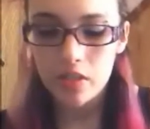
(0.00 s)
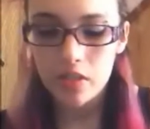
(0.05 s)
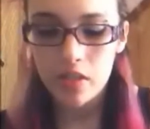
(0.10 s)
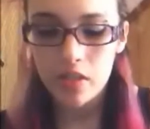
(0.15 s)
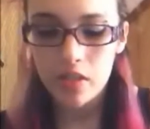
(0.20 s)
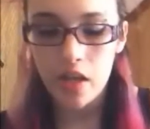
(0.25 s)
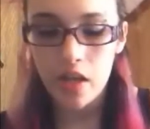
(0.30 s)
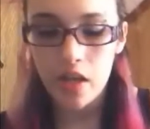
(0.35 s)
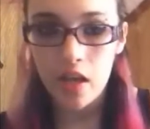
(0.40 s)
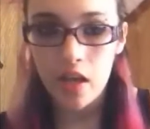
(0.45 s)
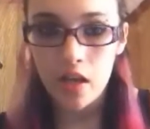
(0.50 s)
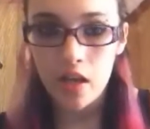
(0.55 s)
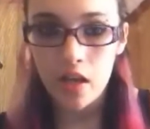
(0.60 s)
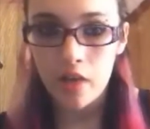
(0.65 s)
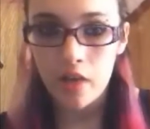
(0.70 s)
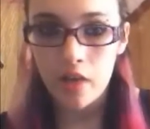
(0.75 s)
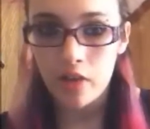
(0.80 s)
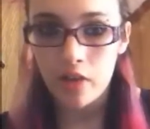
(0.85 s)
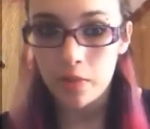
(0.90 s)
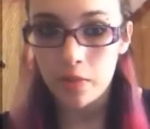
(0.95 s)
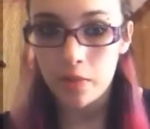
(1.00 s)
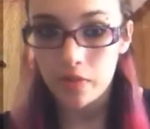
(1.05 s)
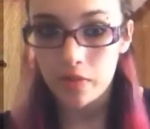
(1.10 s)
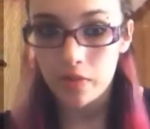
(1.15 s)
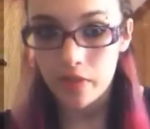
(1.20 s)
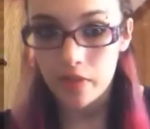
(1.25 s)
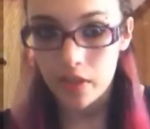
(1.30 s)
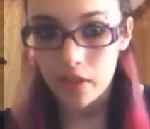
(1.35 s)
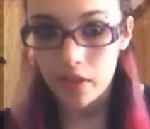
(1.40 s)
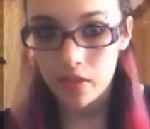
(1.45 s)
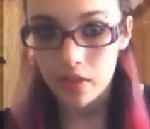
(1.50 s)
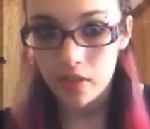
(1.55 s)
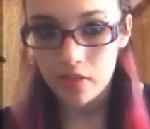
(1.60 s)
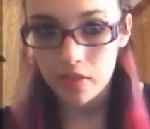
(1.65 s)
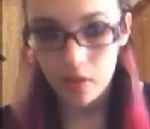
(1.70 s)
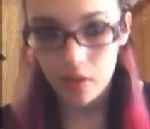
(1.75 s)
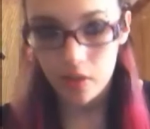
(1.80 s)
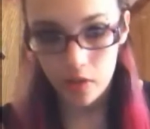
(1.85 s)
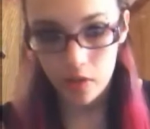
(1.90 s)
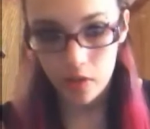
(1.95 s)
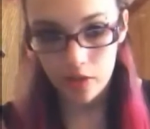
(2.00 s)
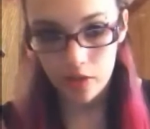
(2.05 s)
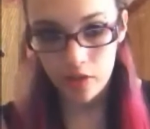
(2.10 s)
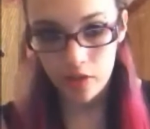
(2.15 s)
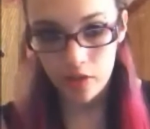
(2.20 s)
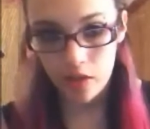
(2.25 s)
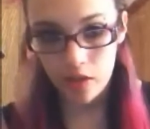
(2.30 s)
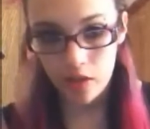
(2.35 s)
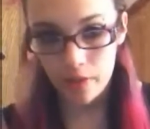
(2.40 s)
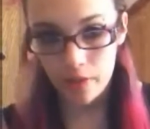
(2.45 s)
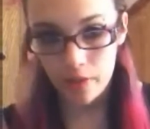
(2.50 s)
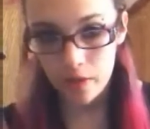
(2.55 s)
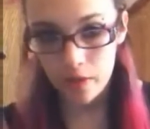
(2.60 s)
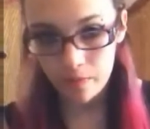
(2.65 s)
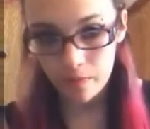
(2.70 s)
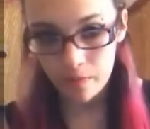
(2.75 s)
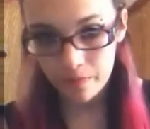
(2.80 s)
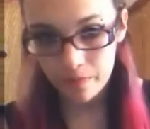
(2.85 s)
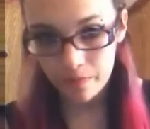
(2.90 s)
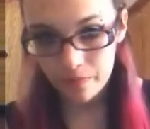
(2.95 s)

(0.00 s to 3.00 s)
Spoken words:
today I have a couple of things that I wanted to talk about.